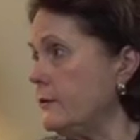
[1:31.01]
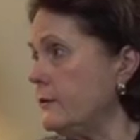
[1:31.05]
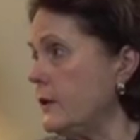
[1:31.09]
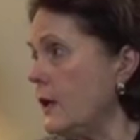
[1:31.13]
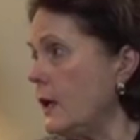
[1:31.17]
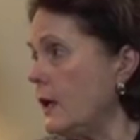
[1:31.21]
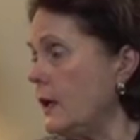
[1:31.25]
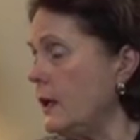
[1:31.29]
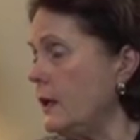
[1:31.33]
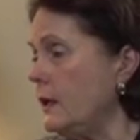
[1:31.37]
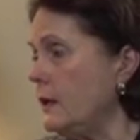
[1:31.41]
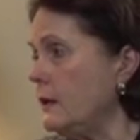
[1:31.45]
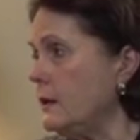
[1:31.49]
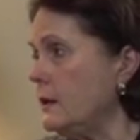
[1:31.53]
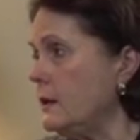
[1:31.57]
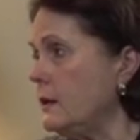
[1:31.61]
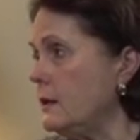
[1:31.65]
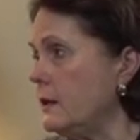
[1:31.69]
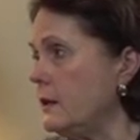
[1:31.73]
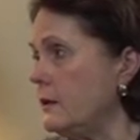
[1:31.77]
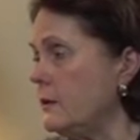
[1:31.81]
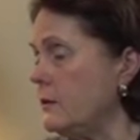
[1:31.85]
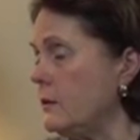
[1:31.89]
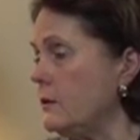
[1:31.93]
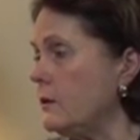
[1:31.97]
nine
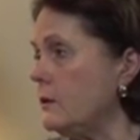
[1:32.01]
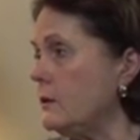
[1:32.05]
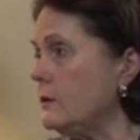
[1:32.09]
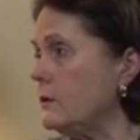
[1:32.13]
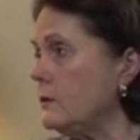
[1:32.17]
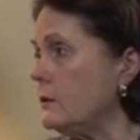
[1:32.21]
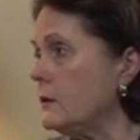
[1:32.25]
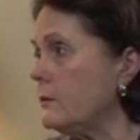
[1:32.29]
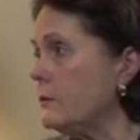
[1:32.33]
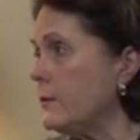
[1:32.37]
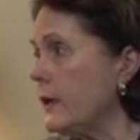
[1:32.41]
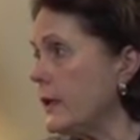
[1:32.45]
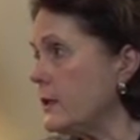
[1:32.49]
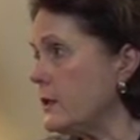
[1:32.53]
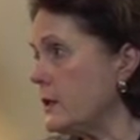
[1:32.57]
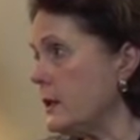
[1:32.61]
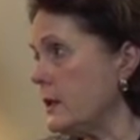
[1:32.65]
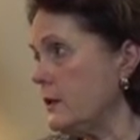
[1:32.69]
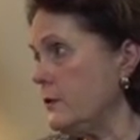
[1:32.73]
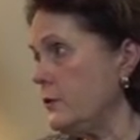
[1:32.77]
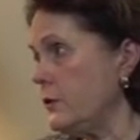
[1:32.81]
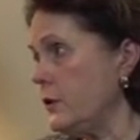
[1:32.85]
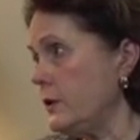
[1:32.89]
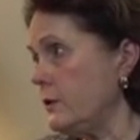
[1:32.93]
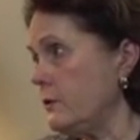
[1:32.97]
year old
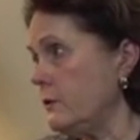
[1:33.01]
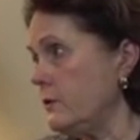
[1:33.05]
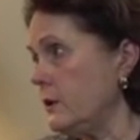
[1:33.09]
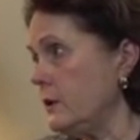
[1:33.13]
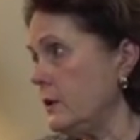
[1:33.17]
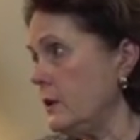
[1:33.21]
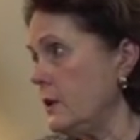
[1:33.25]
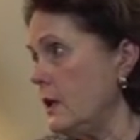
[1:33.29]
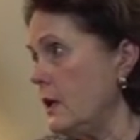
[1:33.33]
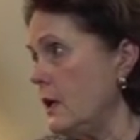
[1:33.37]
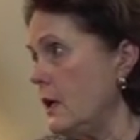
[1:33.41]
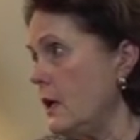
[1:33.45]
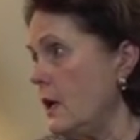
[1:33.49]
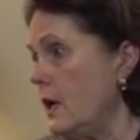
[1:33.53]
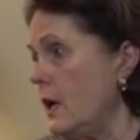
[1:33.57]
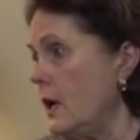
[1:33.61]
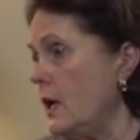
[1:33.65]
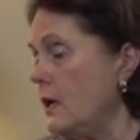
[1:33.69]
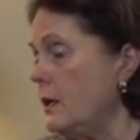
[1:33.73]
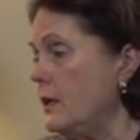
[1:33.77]
Mexican children. Uh-huh.